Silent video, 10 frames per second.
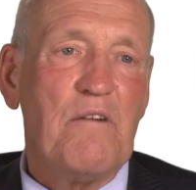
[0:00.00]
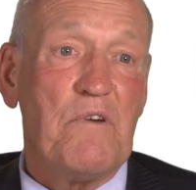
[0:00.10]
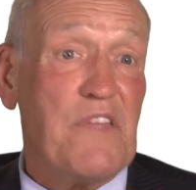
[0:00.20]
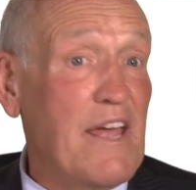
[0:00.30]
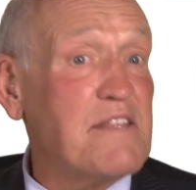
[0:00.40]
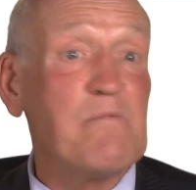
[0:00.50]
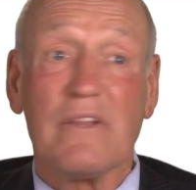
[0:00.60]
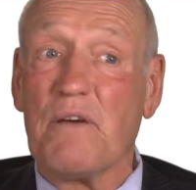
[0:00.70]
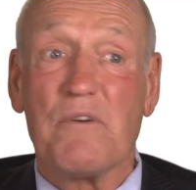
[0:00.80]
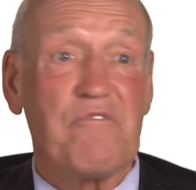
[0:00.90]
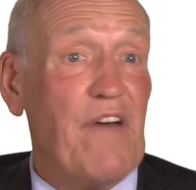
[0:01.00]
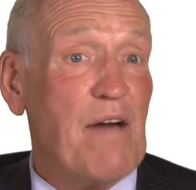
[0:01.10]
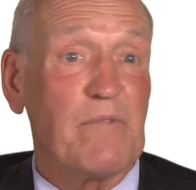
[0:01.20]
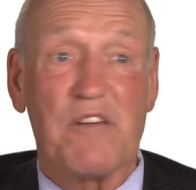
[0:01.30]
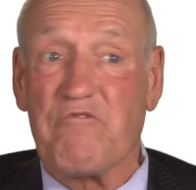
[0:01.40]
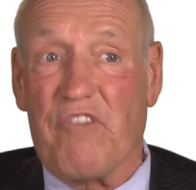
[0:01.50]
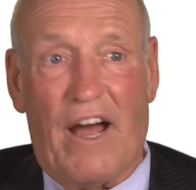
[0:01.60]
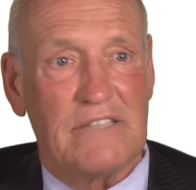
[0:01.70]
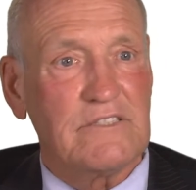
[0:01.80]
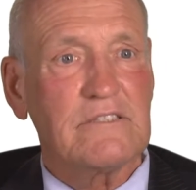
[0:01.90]
it intimately with family and
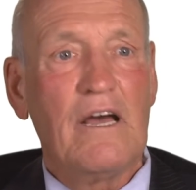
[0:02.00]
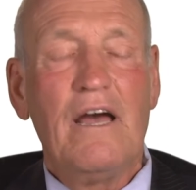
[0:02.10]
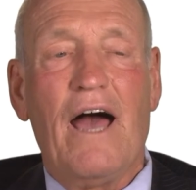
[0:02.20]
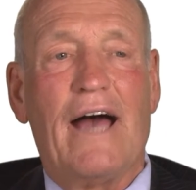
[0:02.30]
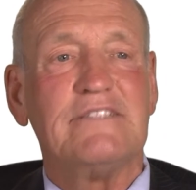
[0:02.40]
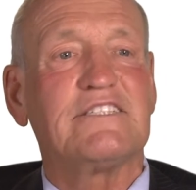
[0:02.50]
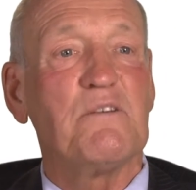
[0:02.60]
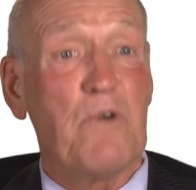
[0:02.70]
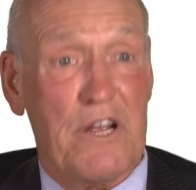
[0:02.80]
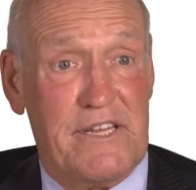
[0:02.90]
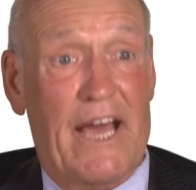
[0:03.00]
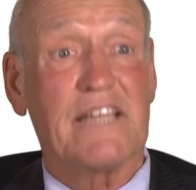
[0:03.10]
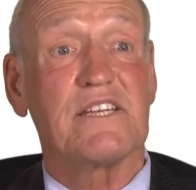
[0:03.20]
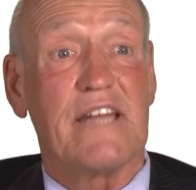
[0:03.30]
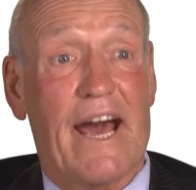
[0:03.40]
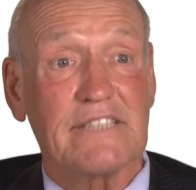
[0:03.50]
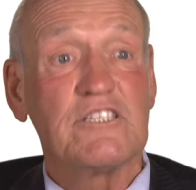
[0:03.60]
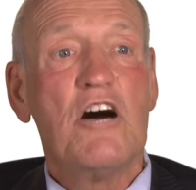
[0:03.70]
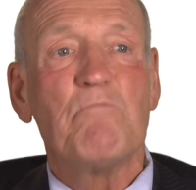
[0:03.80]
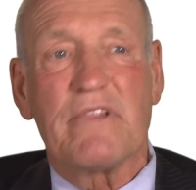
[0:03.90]
friends, and see where it takes you next.
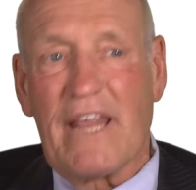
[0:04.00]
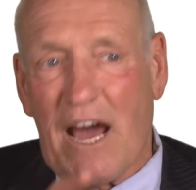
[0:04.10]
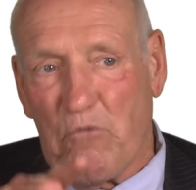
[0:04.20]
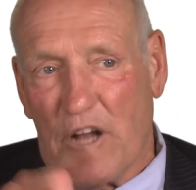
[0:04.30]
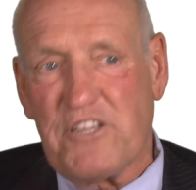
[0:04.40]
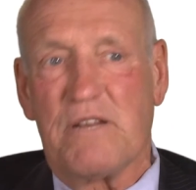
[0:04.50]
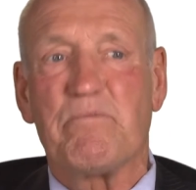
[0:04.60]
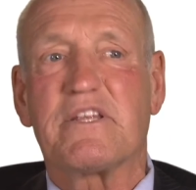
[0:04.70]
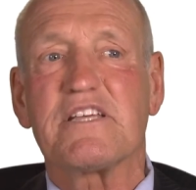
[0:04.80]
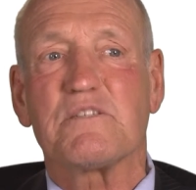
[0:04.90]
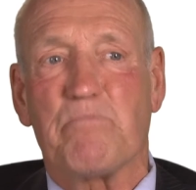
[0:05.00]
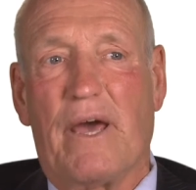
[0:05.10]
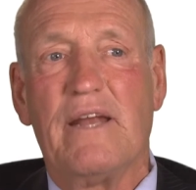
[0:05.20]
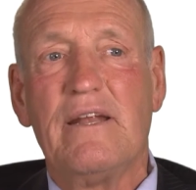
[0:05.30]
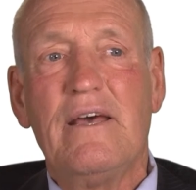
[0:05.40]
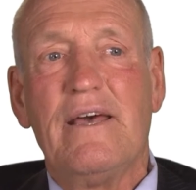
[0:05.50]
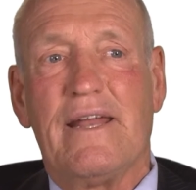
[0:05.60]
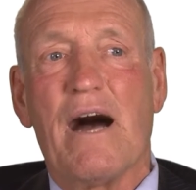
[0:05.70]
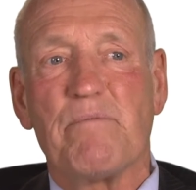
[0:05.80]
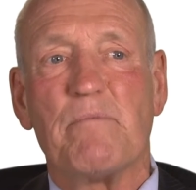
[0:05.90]
But then I want you to participate
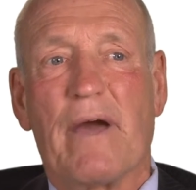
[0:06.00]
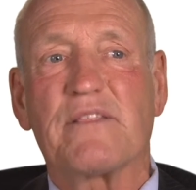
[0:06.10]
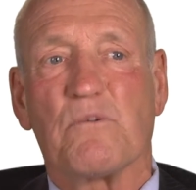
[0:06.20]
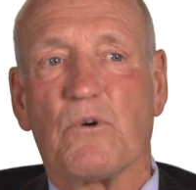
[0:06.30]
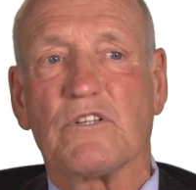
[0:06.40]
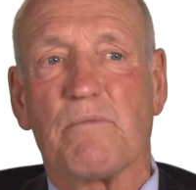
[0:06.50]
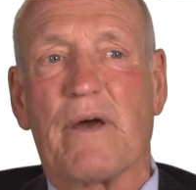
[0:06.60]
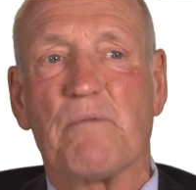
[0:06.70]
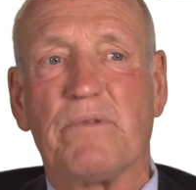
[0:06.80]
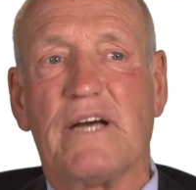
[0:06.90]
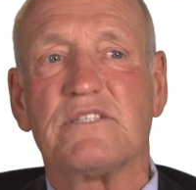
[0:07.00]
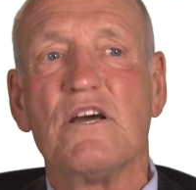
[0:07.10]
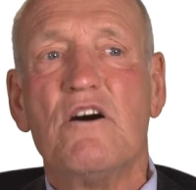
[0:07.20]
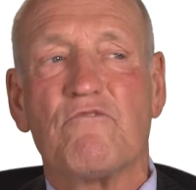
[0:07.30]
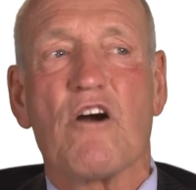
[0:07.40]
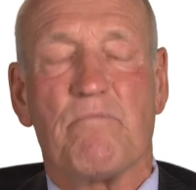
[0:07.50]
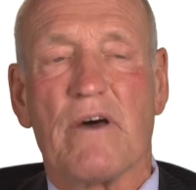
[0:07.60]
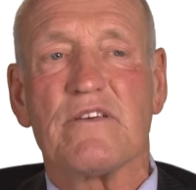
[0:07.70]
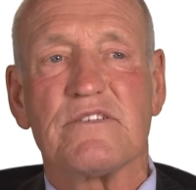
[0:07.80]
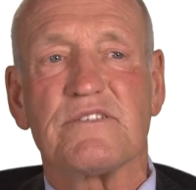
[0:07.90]
in helping make the world a better place for our
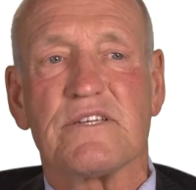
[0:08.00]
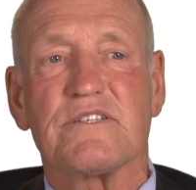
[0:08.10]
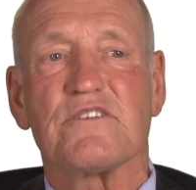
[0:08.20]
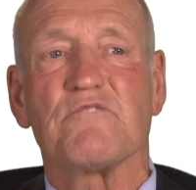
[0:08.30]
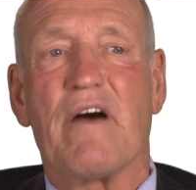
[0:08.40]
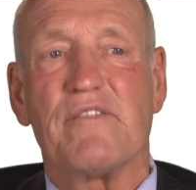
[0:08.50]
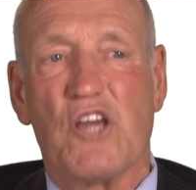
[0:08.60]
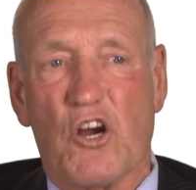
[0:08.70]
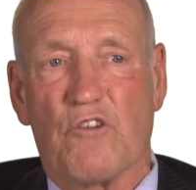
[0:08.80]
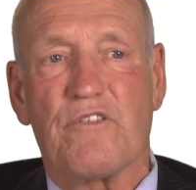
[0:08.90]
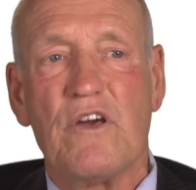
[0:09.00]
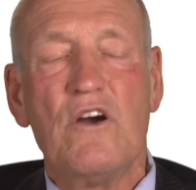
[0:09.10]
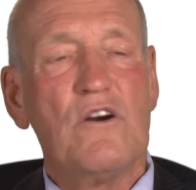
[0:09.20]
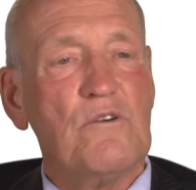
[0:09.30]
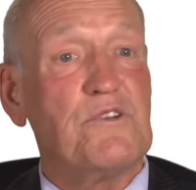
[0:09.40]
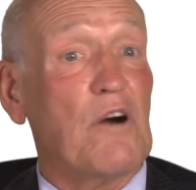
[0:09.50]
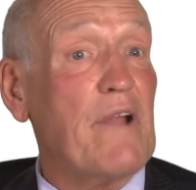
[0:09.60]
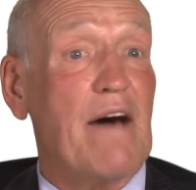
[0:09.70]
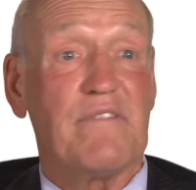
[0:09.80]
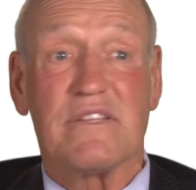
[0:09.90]
brothers and sisters around the earth who
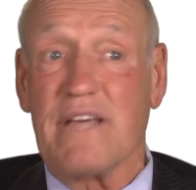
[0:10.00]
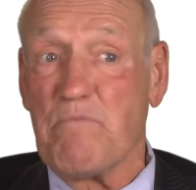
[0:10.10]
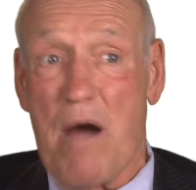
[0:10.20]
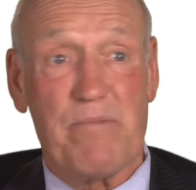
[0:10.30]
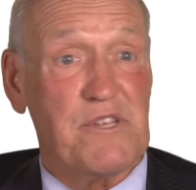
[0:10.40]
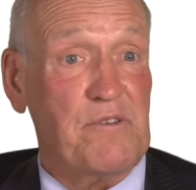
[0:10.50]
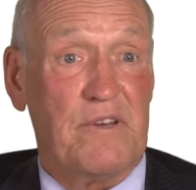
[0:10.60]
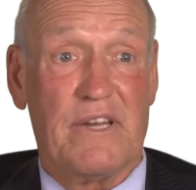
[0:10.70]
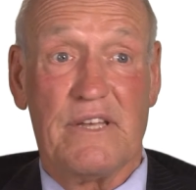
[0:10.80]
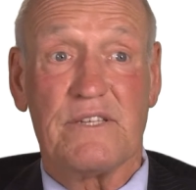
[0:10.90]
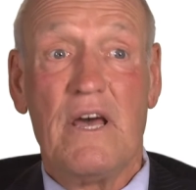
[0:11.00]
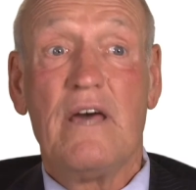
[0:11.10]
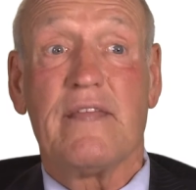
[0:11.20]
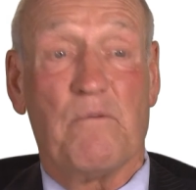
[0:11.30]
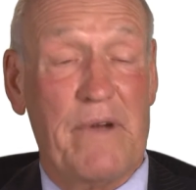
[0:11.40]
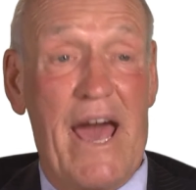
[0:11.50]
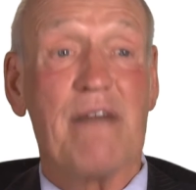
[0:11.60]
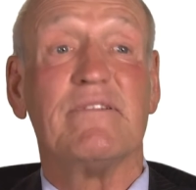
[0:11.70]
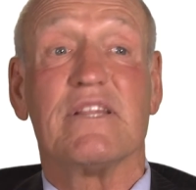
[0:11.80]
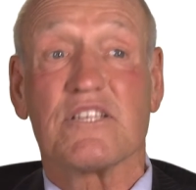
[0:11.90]
don't have the same opportunities that we
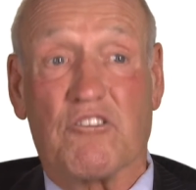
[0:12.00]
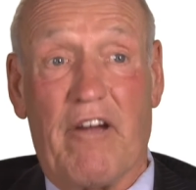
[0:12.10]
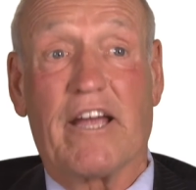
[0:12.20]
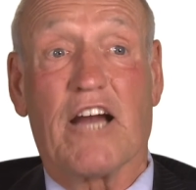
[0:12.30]
have in this great